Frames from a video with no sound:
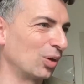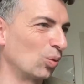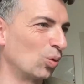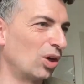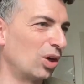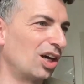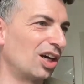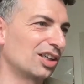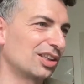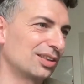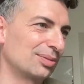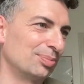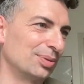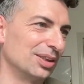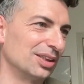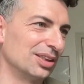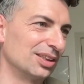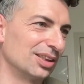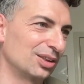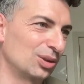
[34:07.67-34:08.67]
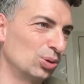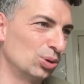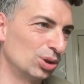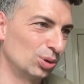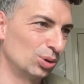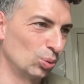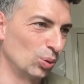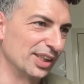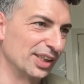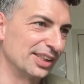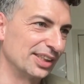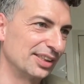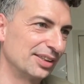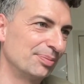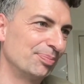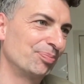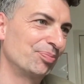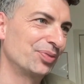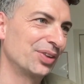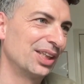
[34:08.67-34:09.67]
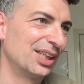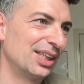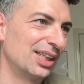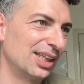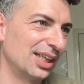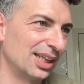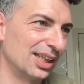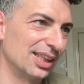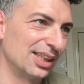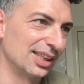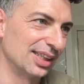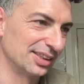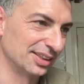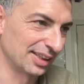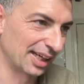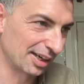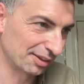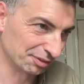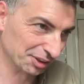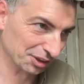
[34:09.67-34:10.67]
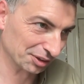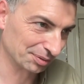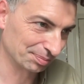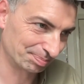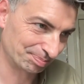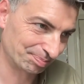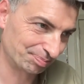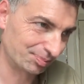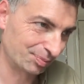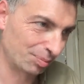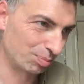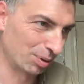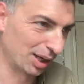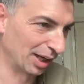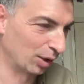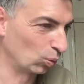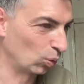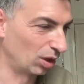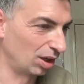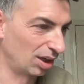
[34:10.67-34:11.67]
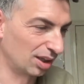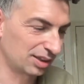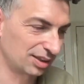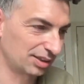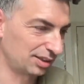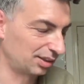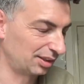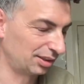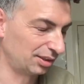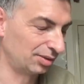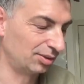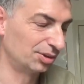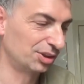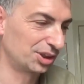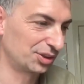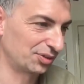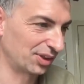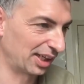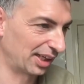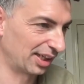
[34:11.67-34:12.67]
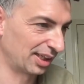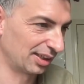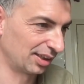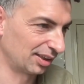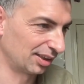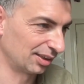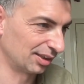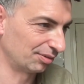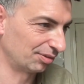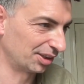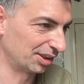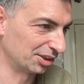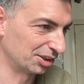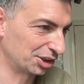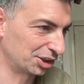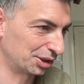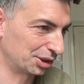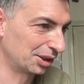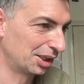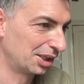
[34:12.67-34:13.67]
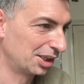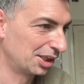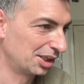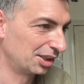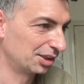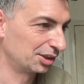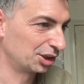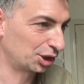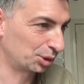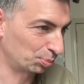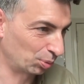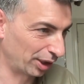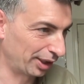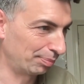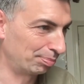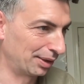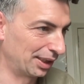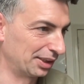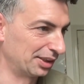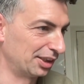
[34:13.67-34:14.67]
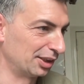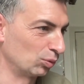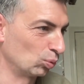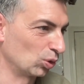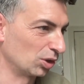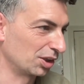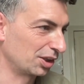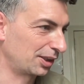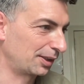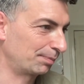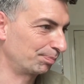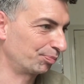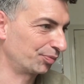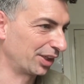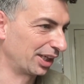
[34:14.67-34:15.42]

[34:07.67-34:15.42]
Wok, but a cool one uh, as ever by Wok. Huge fan of his spray painting work.